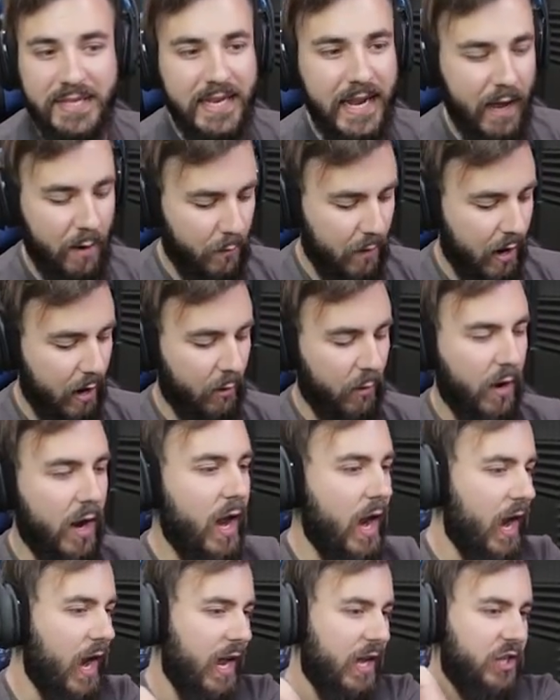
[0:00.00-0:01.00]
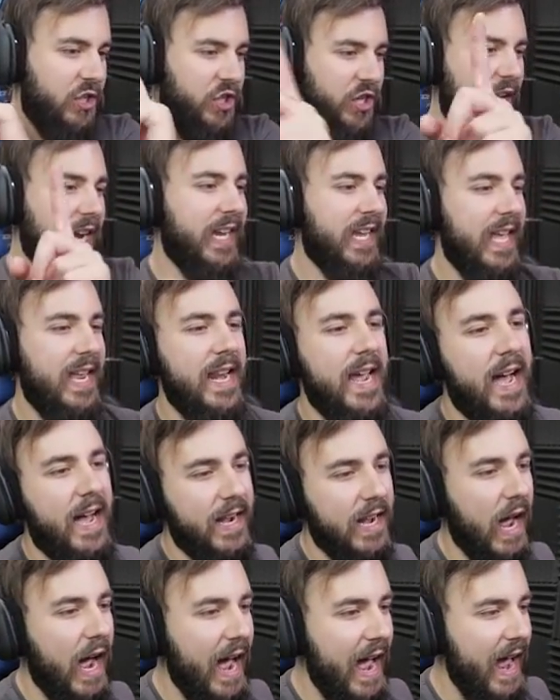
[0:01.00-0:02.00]
today? Well, check it
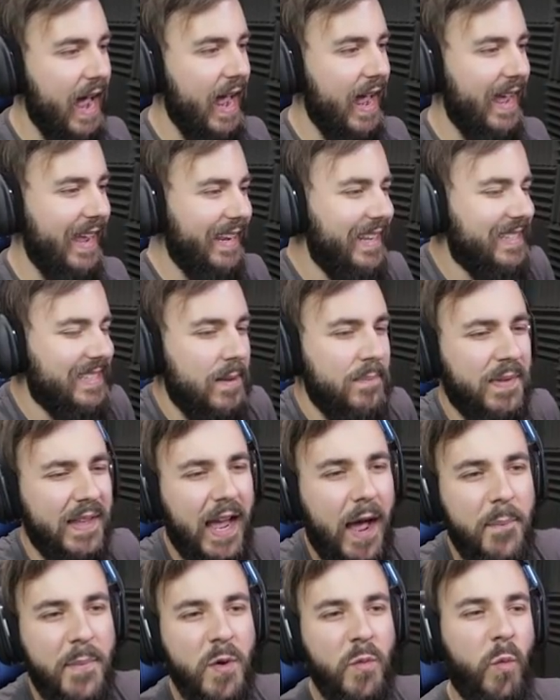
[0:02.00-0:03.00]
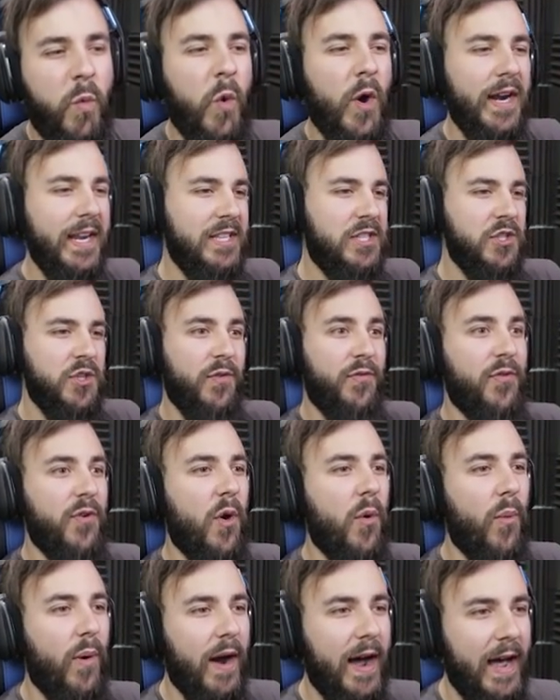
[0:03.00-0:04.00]
out. I it is something I've been wanting to do for
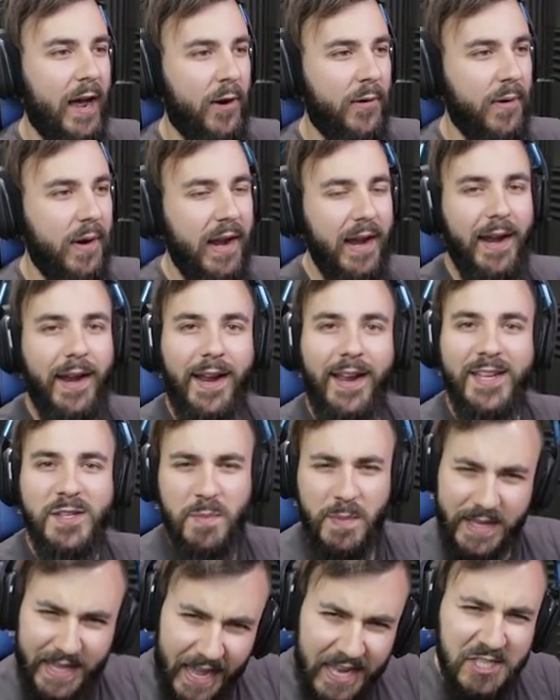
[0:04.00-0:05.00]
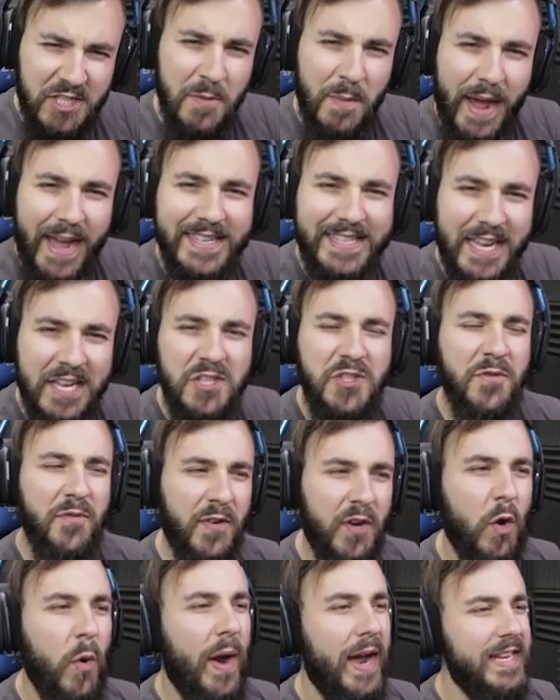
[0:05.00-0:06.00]
a while. It's been catching my attention
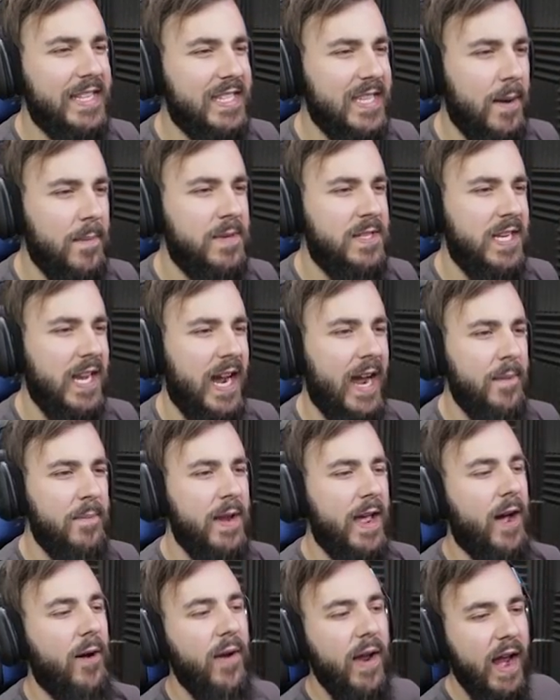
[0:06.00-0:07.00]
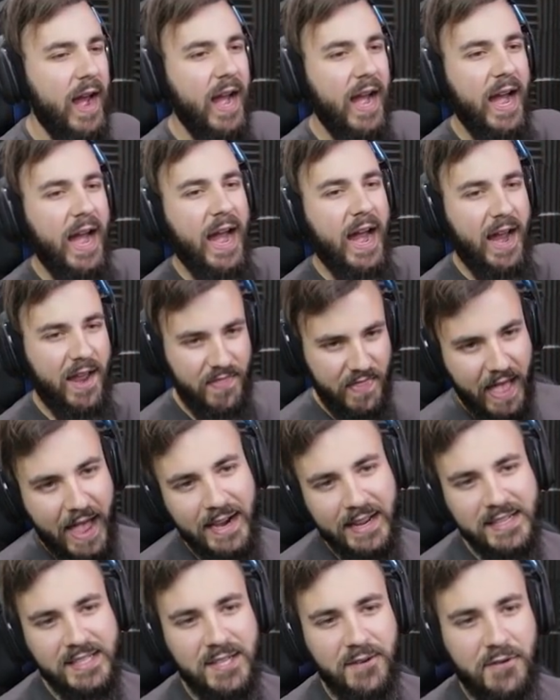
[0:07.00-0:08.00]
for quite some time now, and
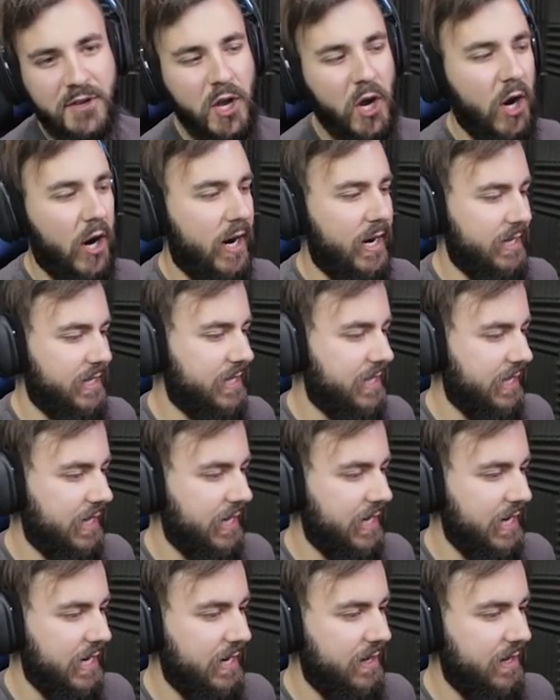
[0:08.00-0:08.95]
that is of course